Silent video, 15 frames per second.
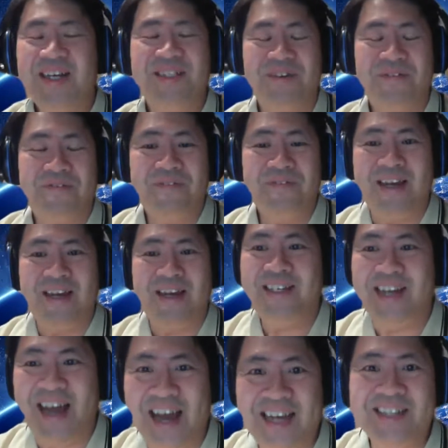a
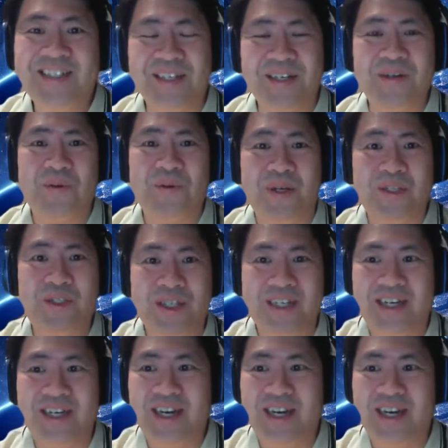fantastic question.